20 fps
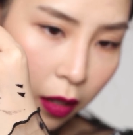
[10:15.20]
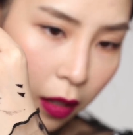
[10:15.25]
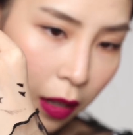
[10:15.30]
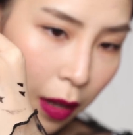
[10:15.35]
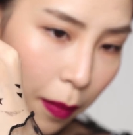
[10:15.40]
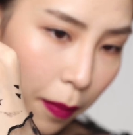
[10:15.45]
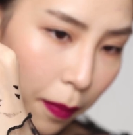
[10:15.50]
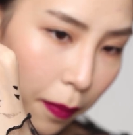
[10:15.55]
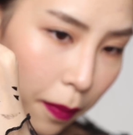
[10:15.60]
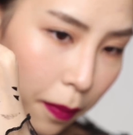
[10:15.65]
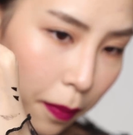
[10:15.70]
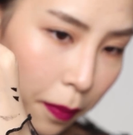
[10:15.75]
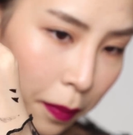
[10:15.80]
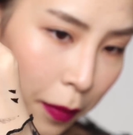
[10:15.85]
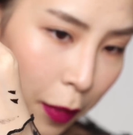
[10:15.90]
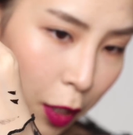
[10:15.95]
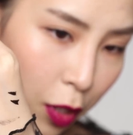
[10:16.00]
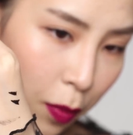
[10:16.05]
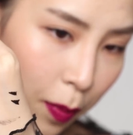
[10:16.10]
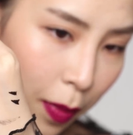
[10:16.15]
Yep,
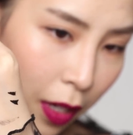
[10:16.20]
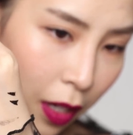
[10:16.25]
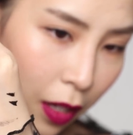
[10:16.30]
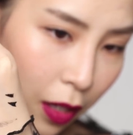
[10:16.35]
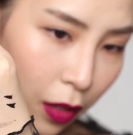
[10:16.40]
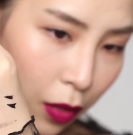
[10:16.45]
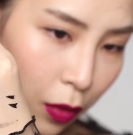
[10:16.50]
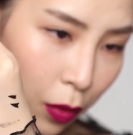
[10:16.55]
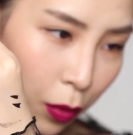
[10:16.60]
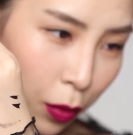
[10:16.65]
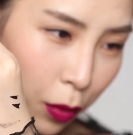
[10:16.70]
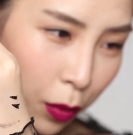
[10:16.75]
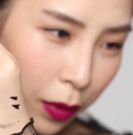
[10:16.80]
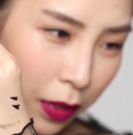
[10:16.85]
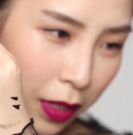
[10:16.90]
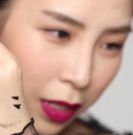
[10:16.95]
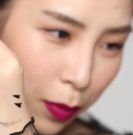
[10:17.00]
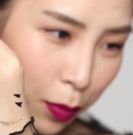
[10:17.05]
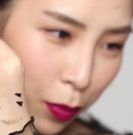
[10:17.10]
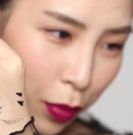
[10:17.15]
much better. Oh,
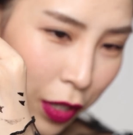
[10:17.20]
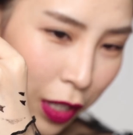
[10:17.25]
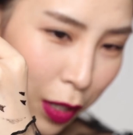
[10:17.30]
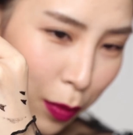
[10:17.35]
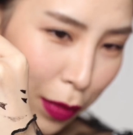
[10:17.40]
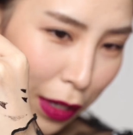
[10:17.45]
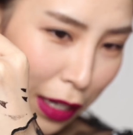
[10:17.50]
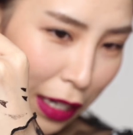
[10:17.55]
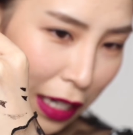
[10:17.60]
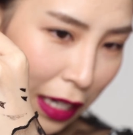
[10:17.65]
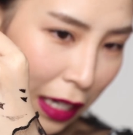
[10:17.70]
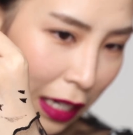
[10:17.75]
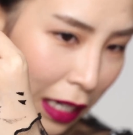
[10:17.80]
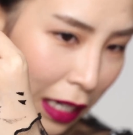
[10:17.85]
it's pretty big.